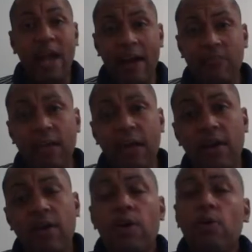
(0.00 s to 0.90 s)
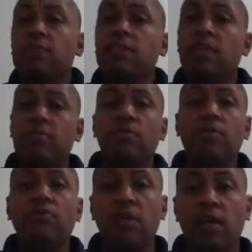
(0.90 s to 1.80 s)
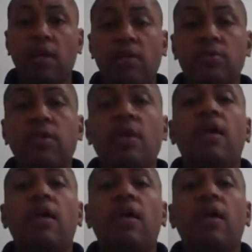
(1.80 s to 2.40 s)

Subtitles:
After that, we send them to the videos,